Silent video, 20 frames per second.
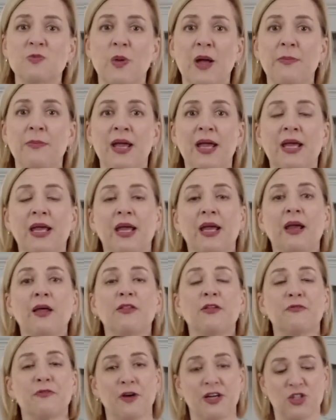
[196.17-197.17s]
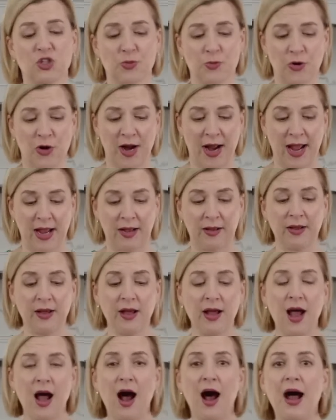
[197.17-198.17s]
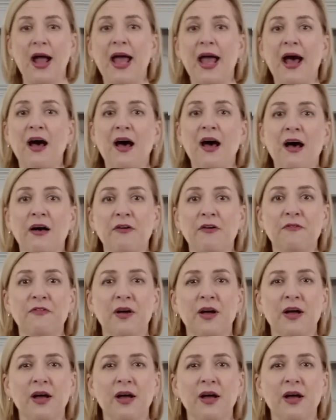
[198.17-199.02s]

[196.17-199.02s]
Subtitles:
by making the French meringue. I have